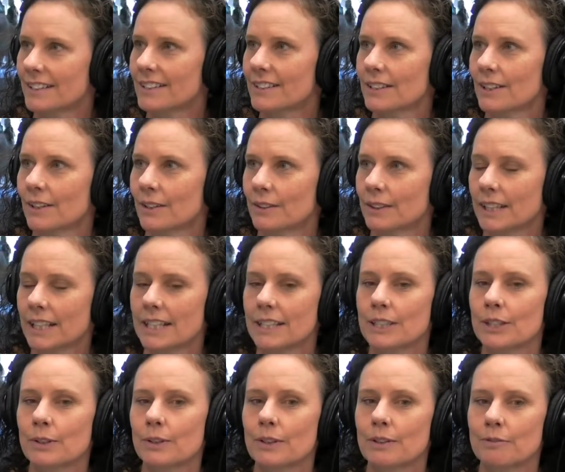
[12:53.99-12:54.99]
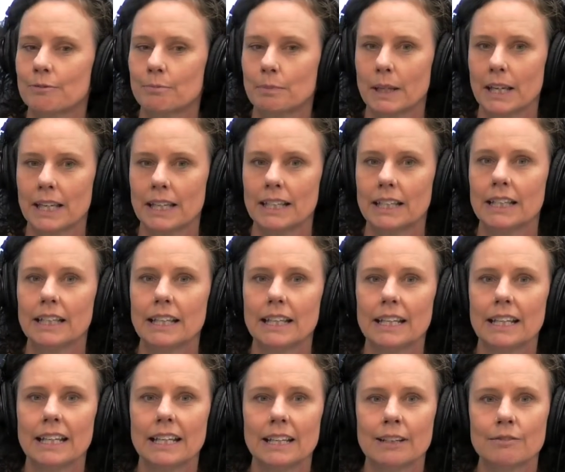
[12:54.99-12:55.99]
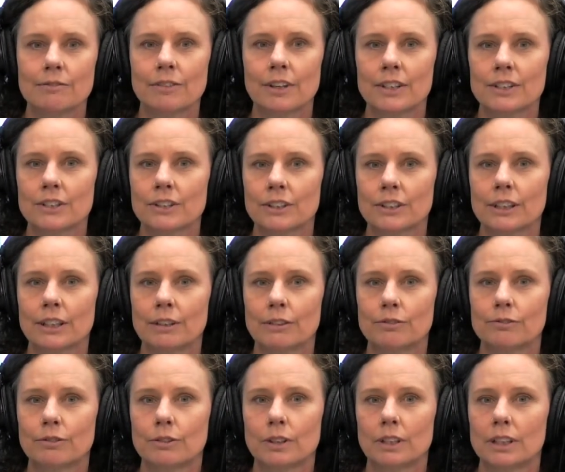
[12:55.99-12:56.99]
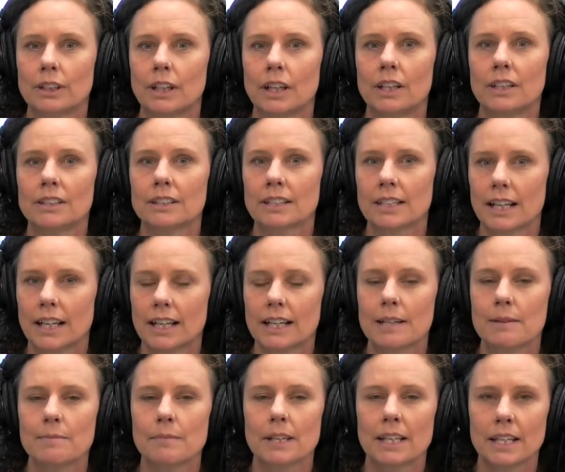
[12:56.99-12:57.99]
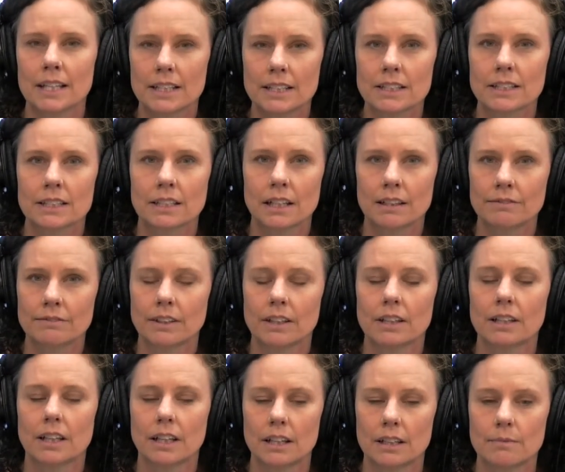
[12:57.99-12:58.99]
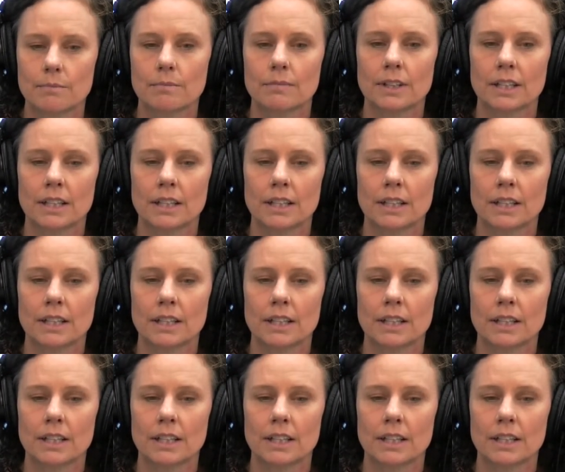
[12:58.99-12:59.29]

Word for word: Hmm. So kids who have been in foster care for a long time, it is tough on them.